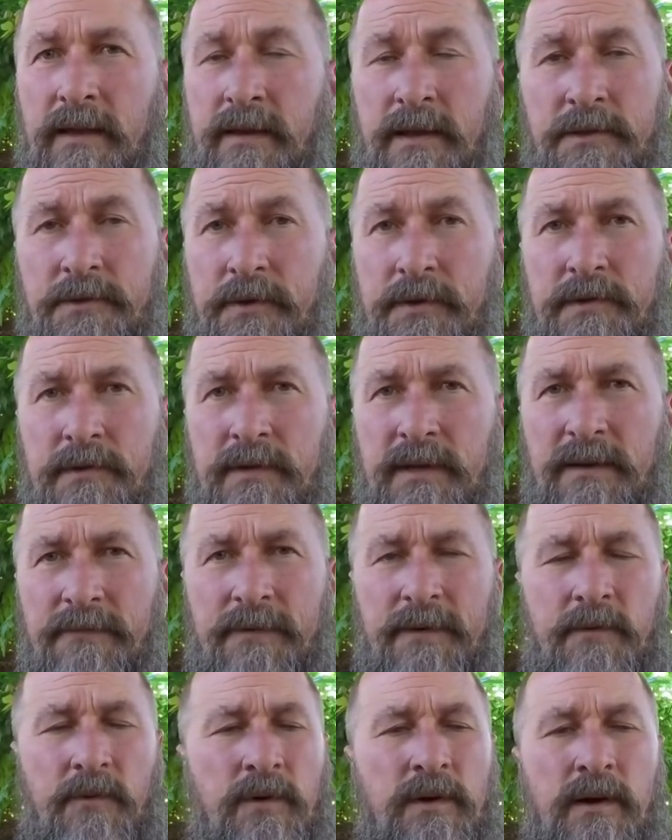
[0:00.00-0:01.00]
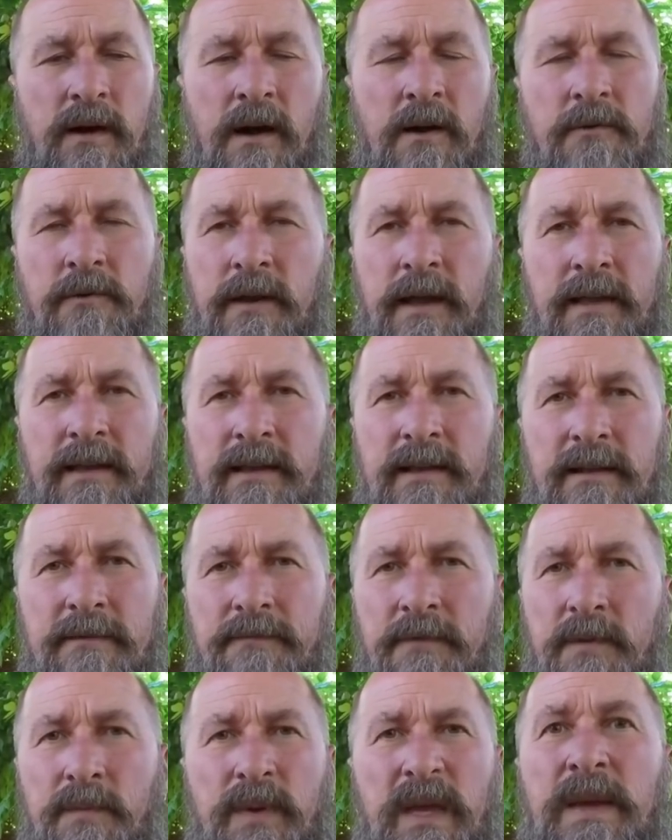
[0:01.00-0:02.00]
Countries are different. We're all created
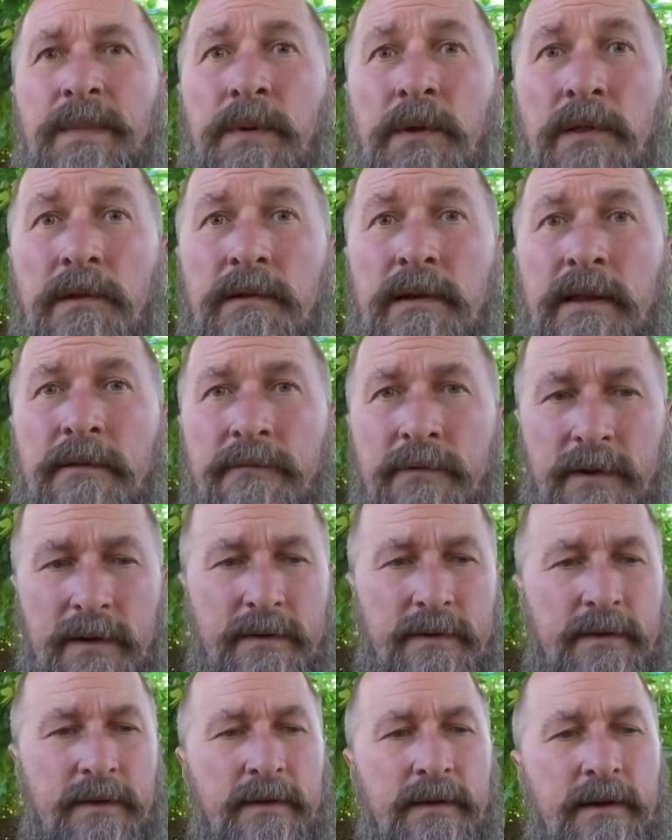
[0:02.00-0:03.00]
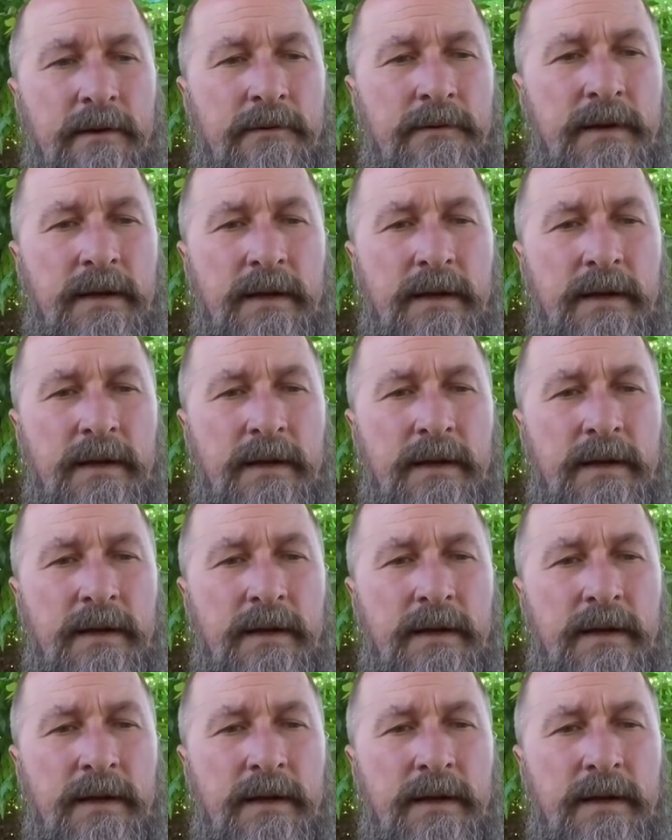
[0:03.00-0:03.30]
different. People are different, you know,